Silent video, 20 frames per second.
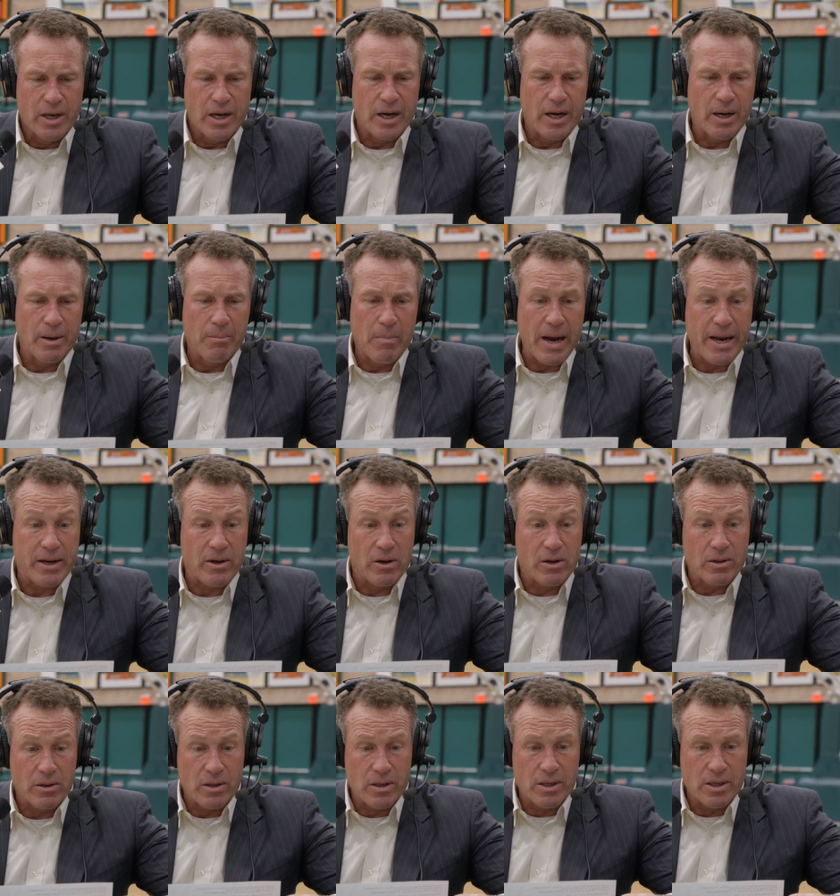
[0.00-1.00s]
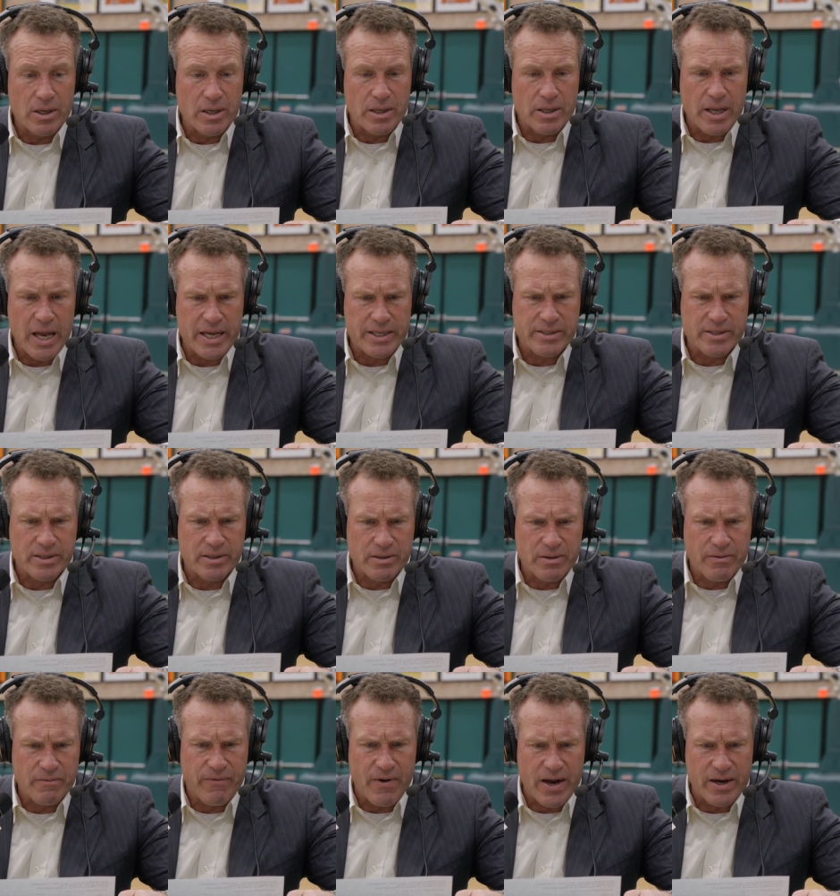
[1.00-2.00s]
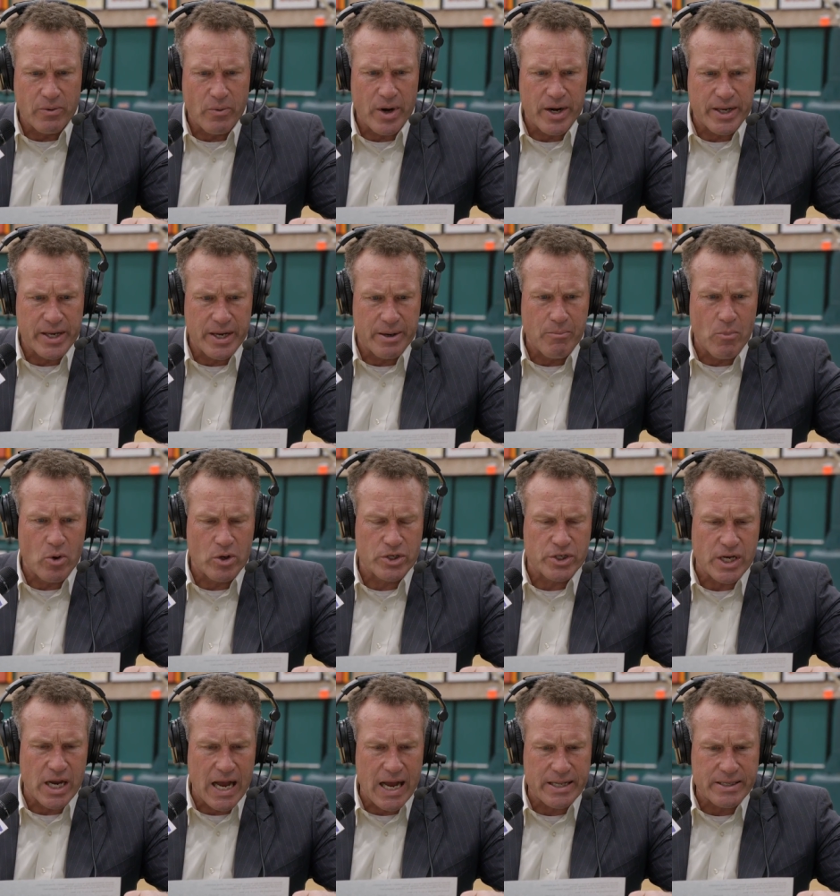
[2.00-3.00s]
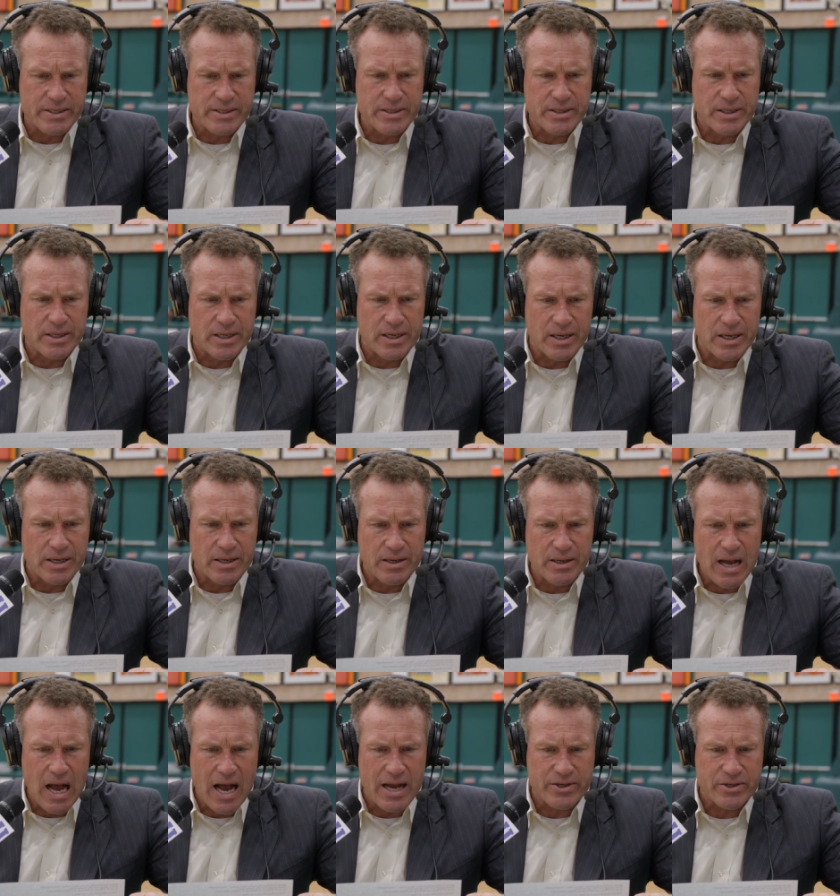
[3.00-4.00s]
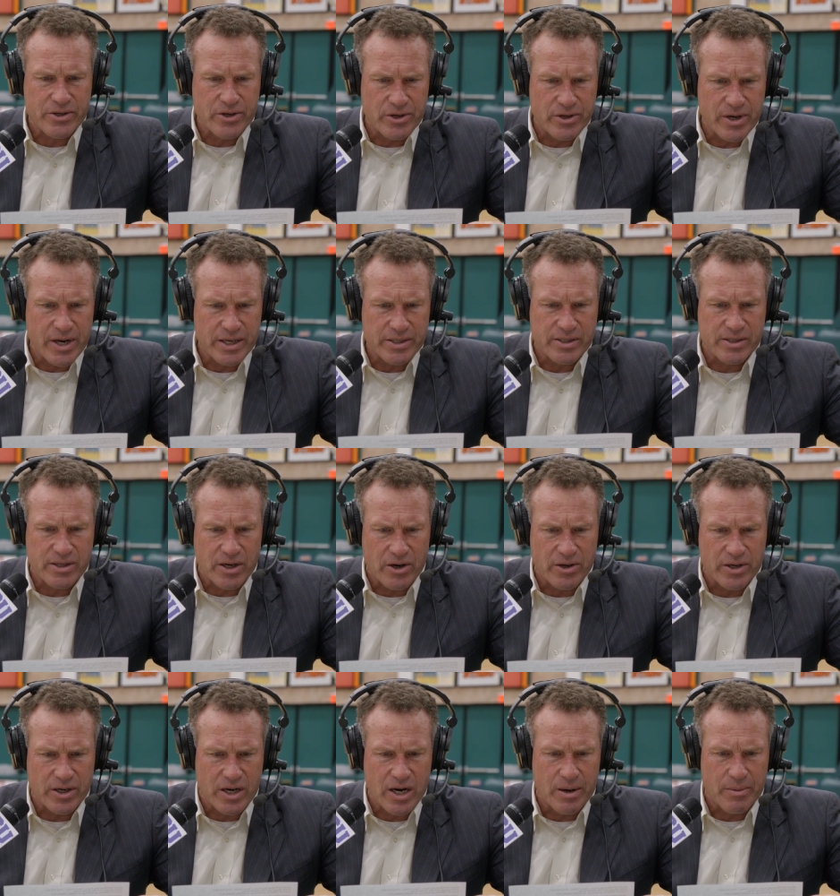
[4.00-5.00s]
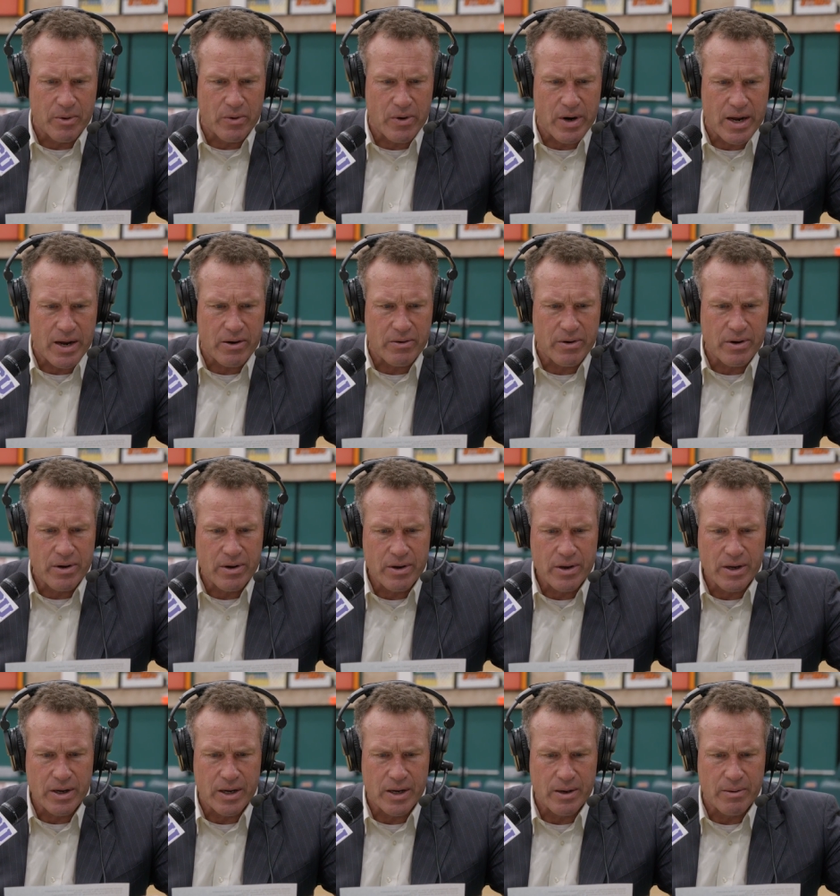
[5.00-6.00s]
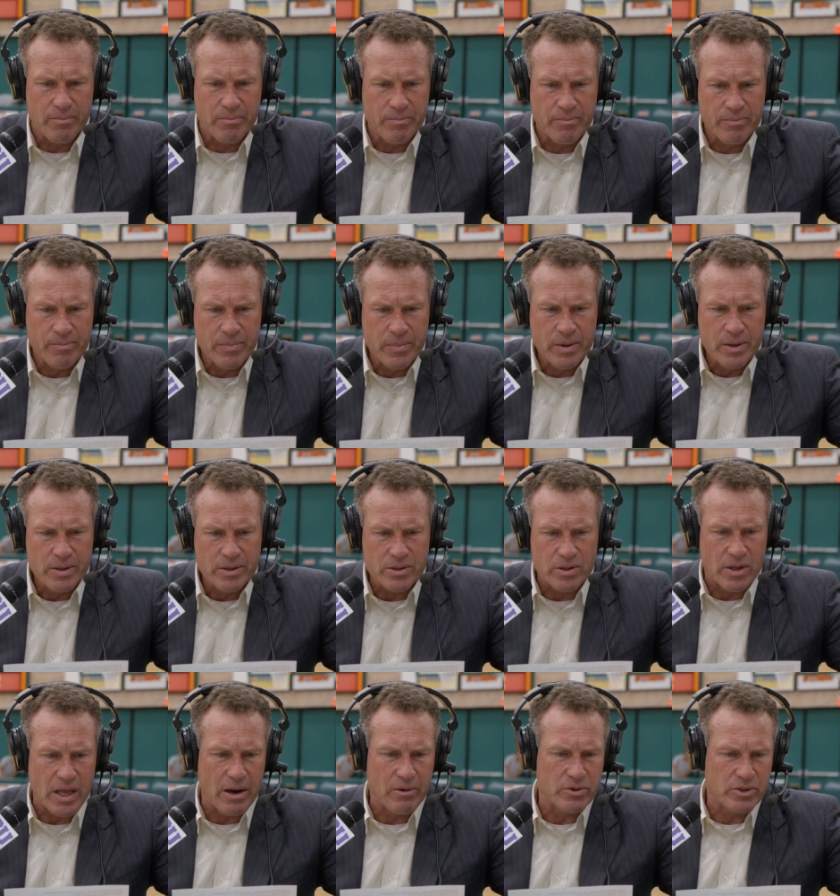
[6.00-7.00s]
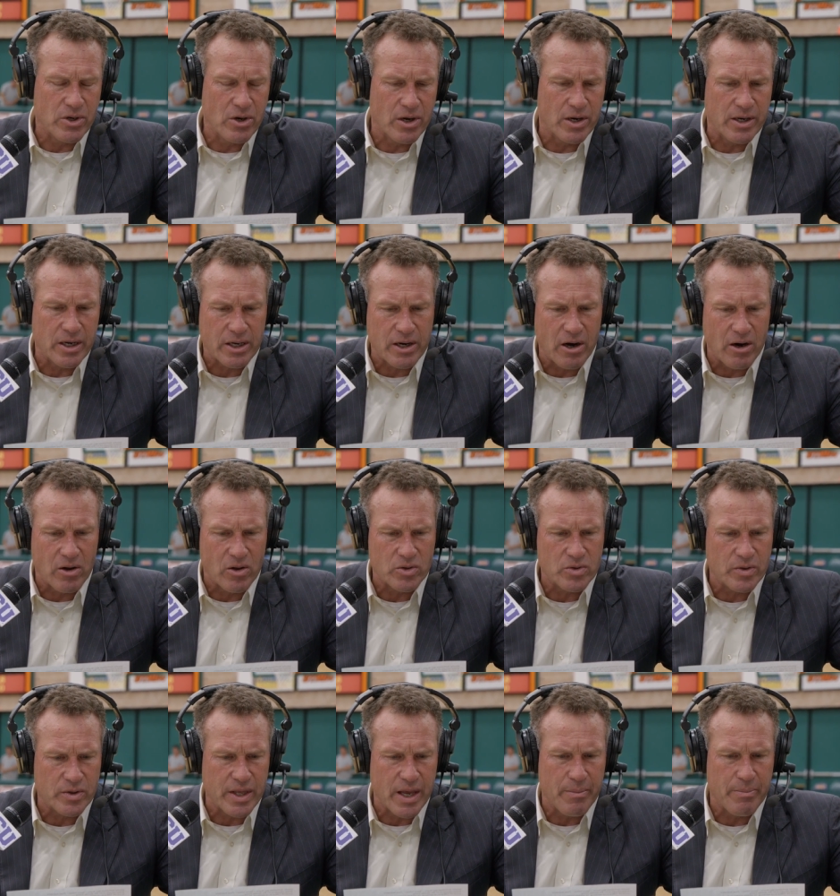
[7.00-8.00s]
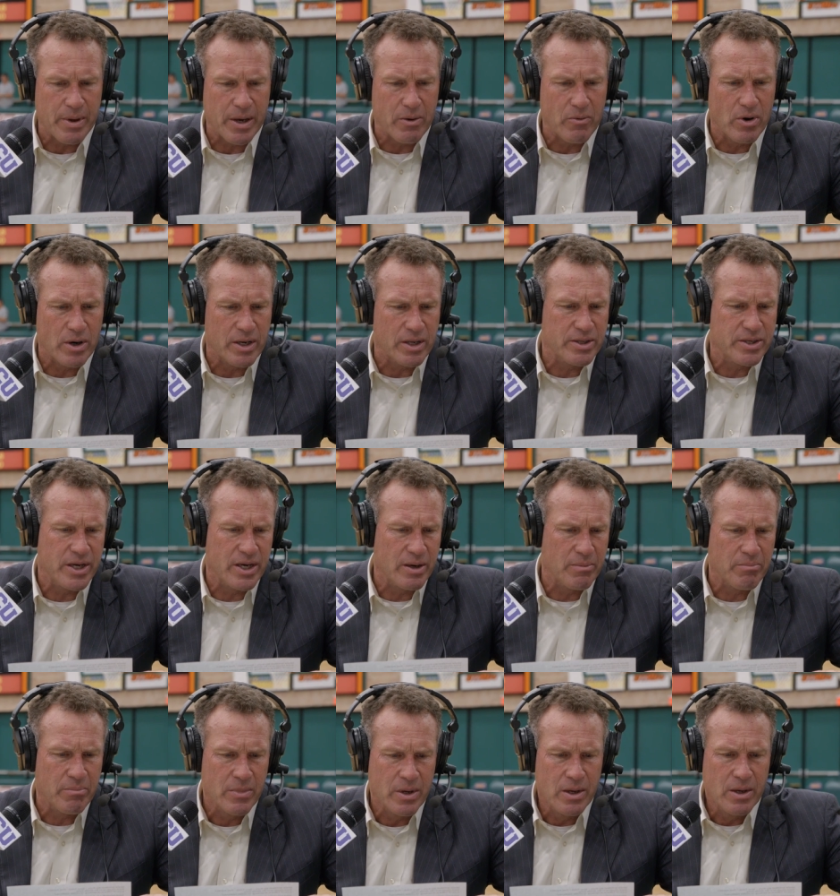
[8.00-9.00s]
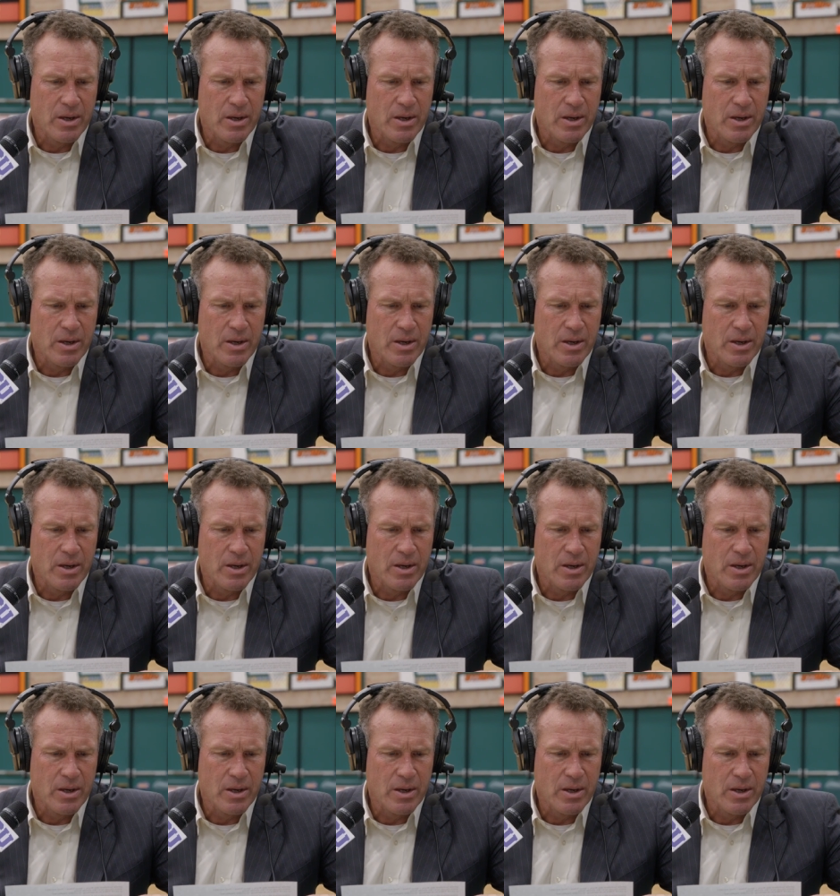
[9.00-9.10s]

Uh, Michael uh, has to find a way to get more shots. Uh, Oscar has started to come around, um, so that was good. And then Carlos with that big one, and Tim